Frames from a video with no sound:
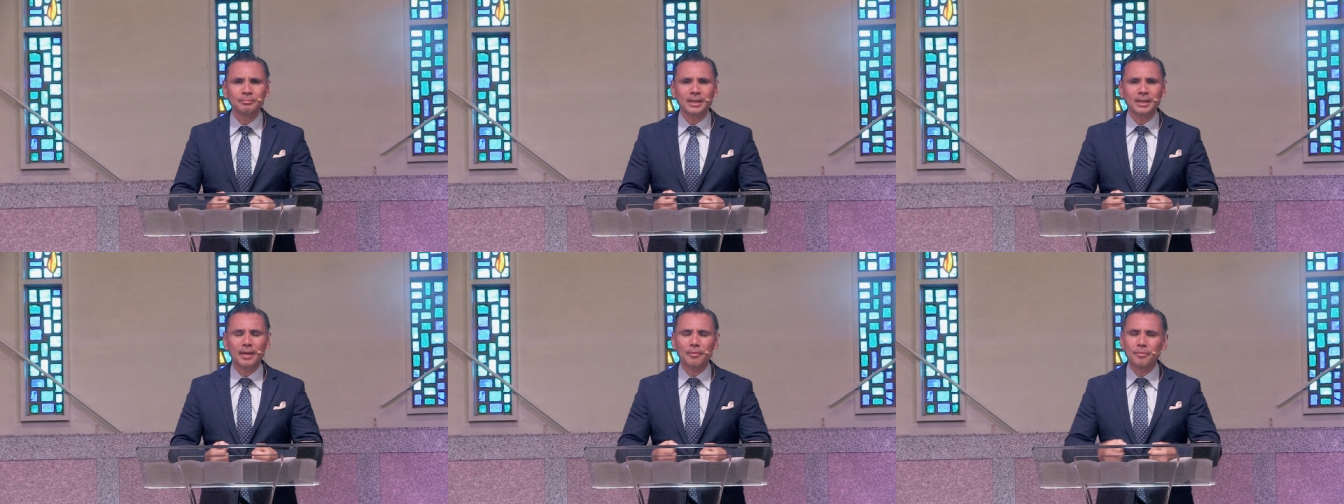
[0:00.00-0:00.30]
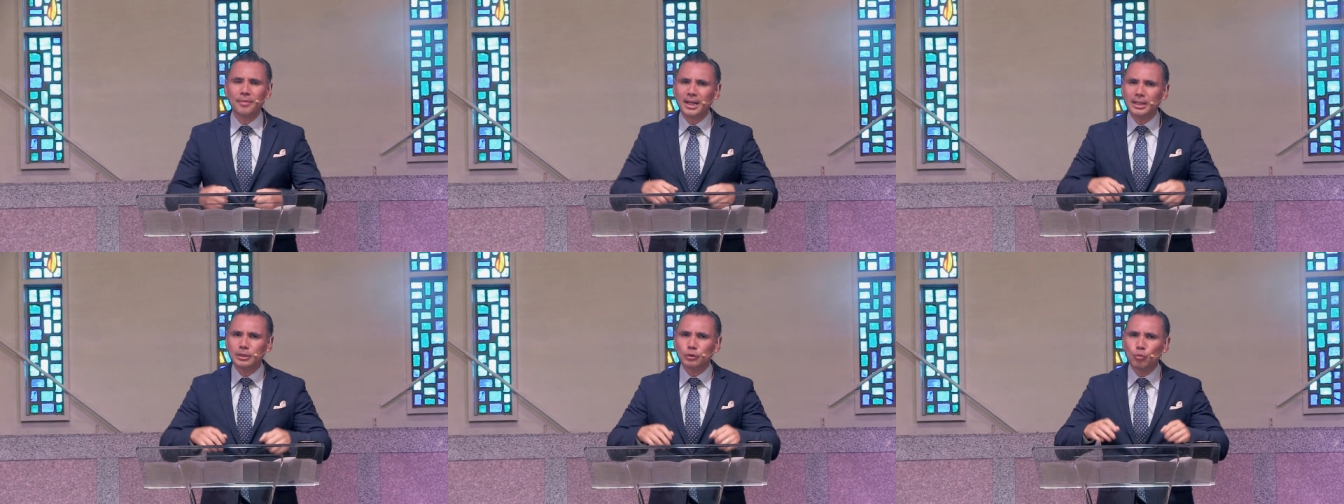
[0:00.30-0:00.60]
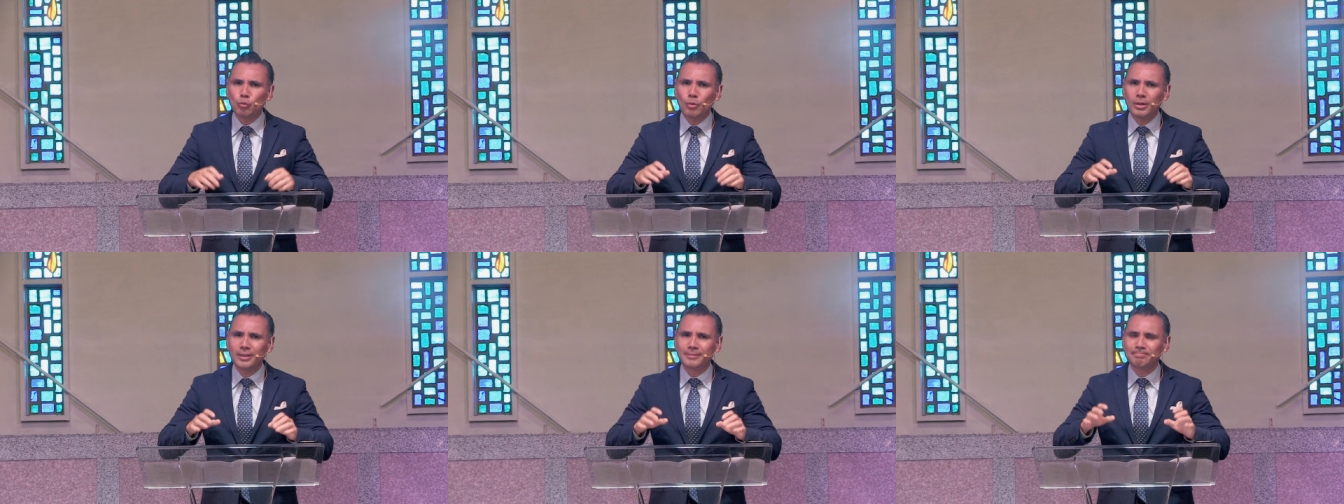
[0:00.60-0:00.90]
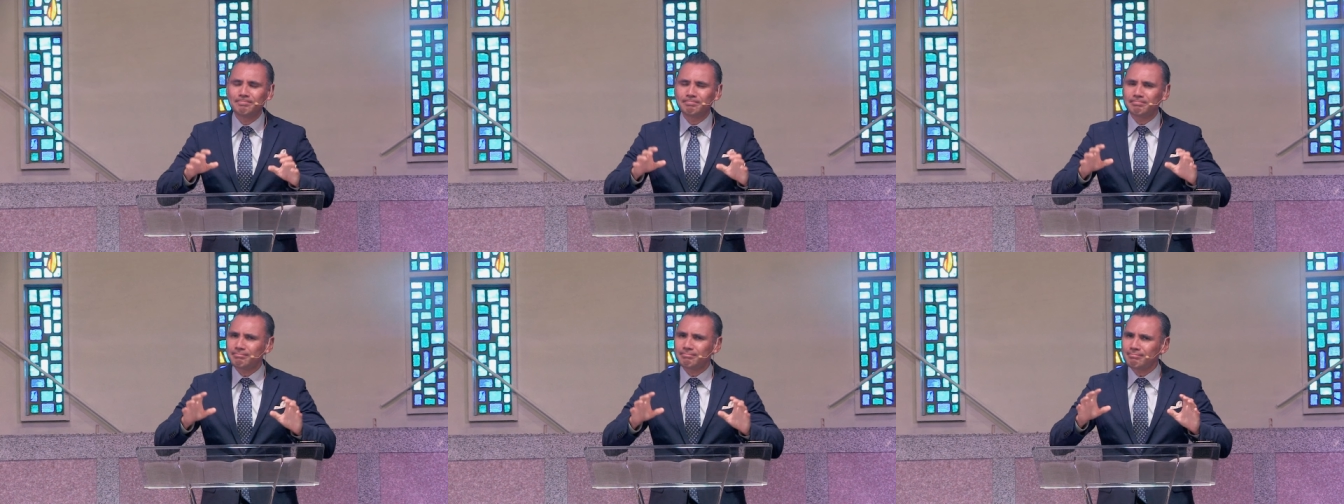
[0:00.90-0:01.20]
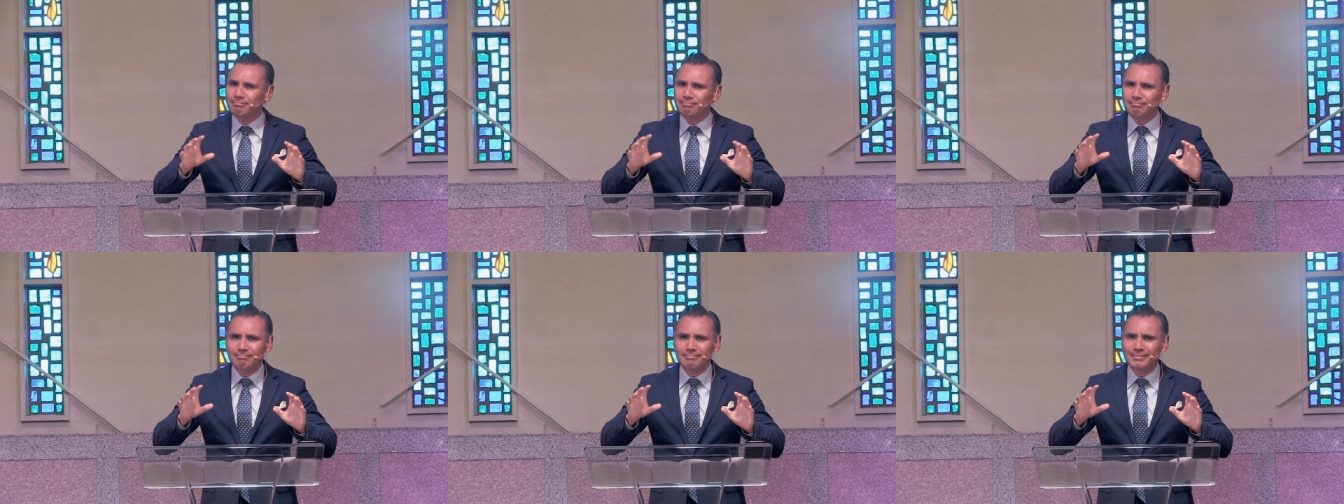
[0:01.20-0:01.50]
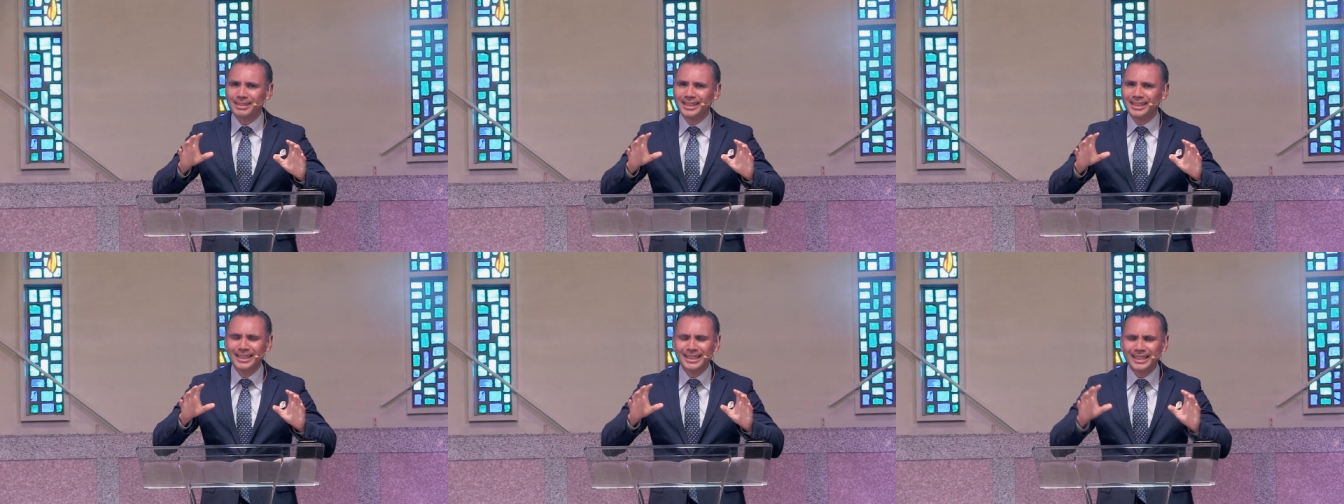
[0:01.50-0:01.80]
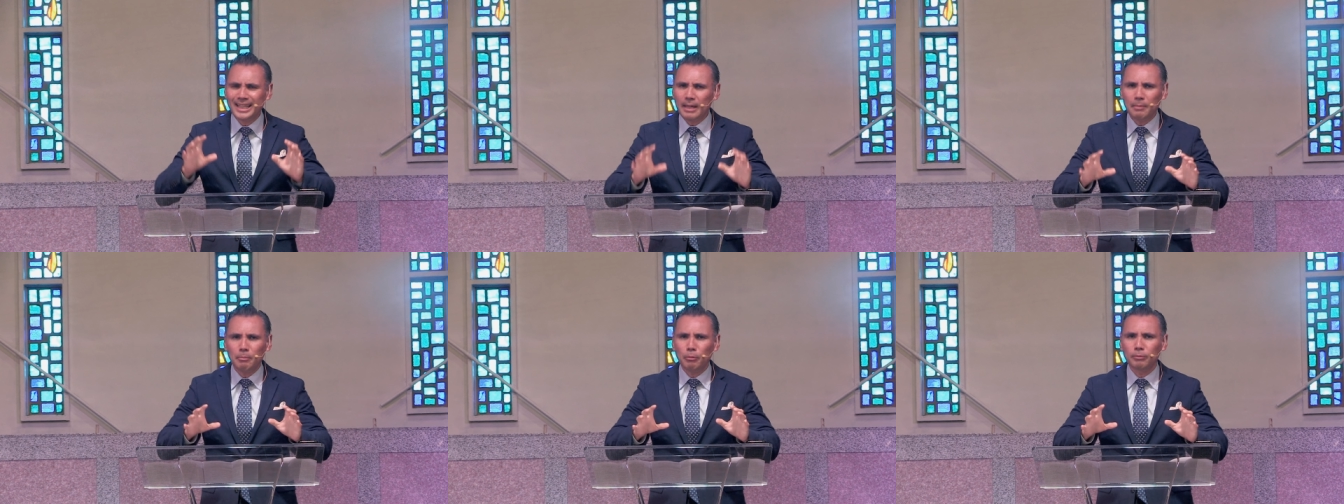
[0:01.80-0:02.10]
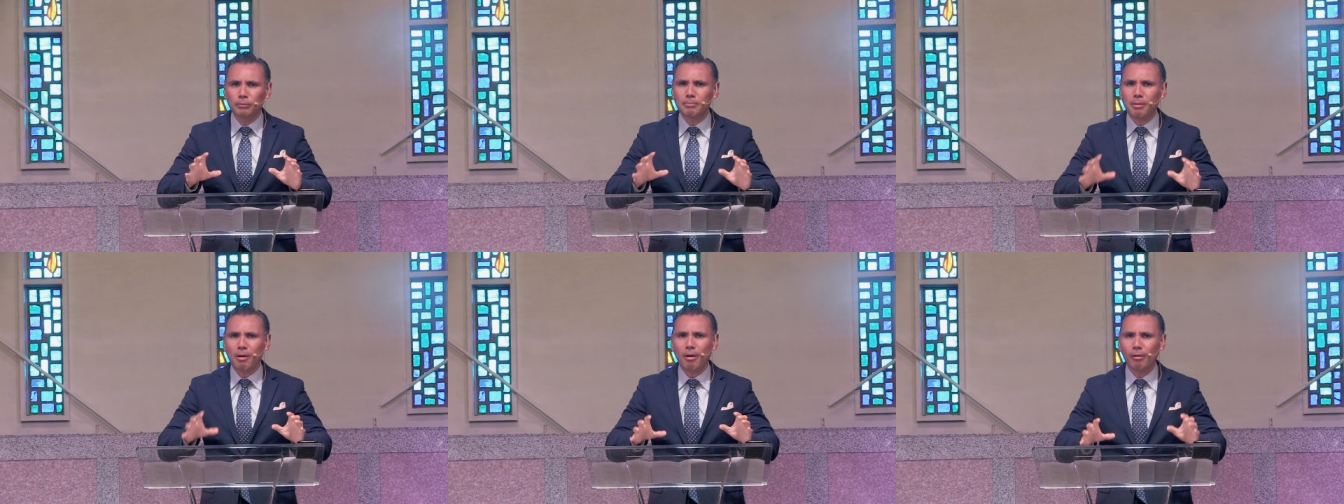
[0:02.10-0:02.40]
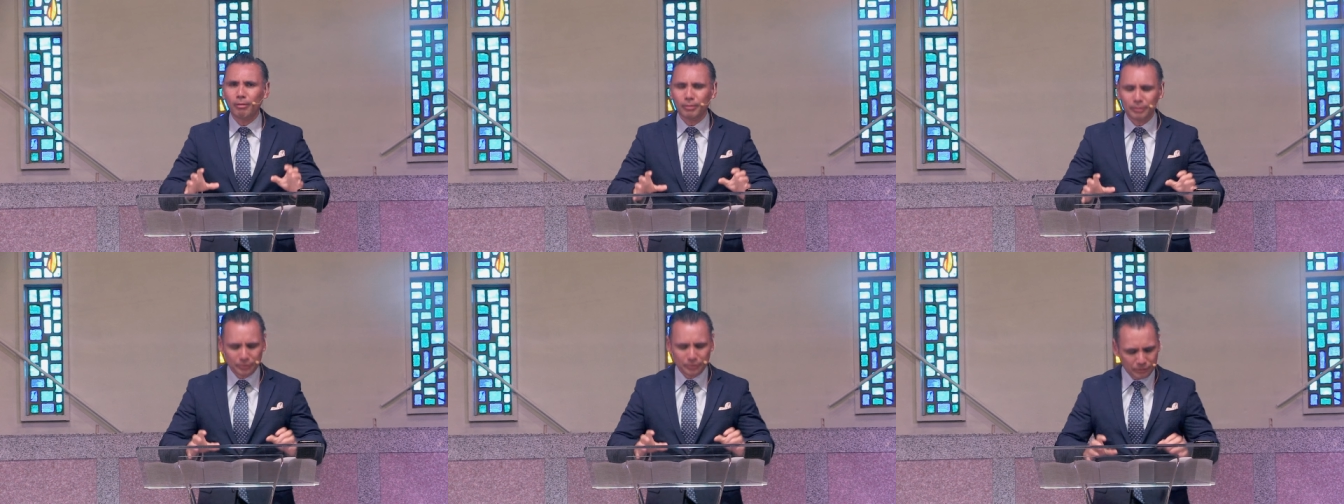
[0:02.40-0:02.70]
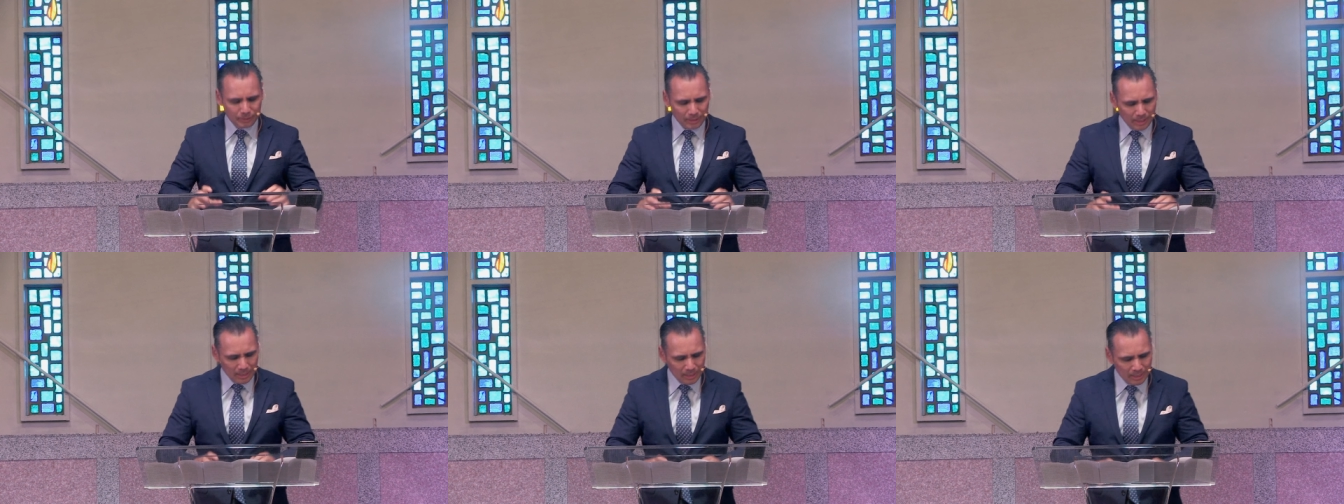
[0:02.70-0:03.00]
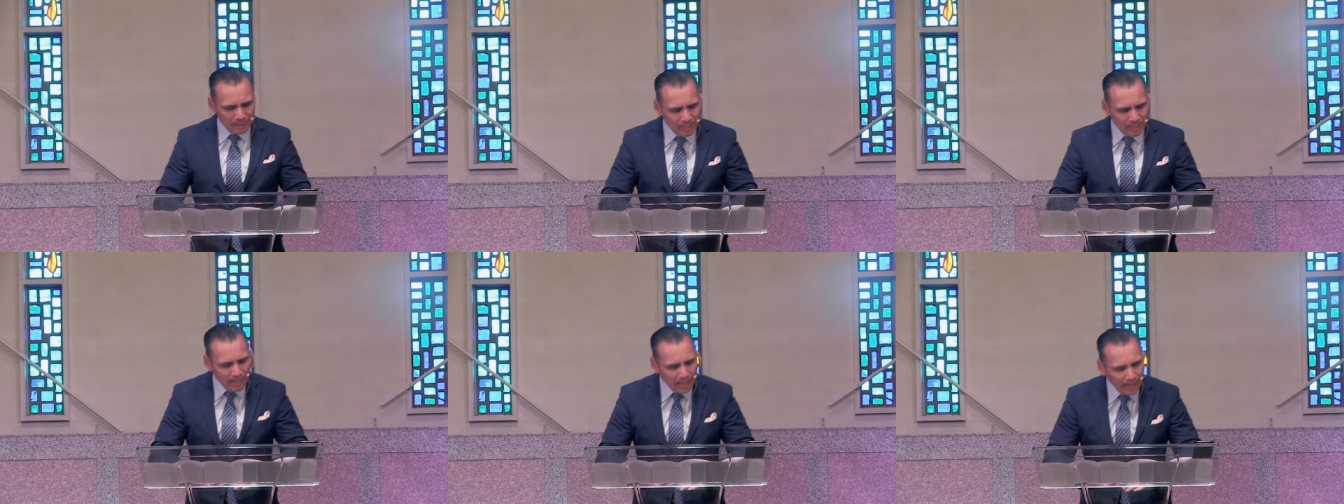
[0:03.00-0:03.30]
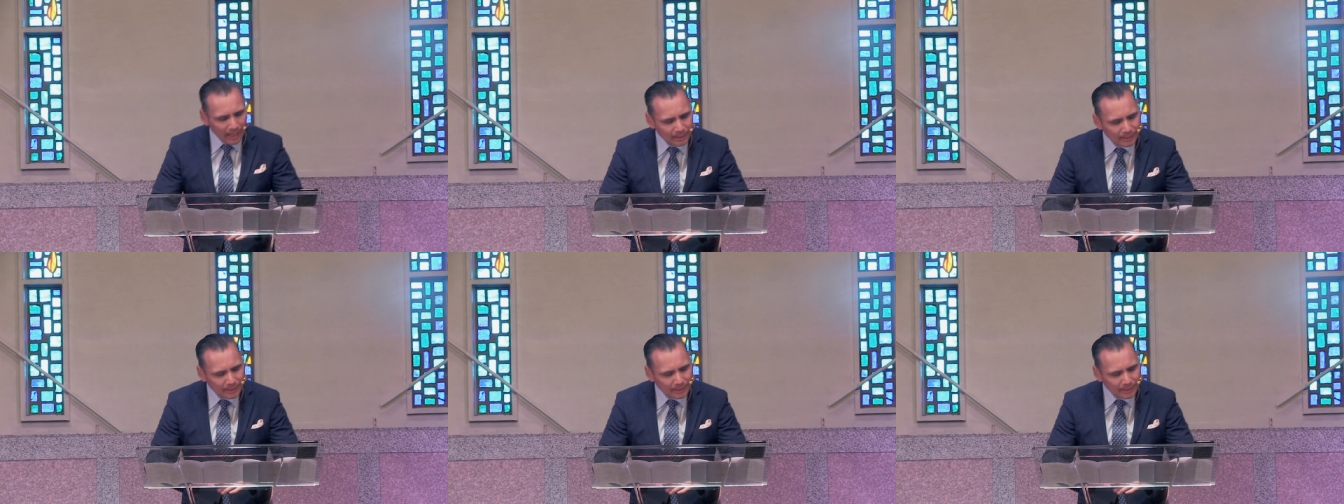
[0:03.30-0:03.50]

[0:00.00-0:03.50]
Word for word: And that's what enabled Paul to say, I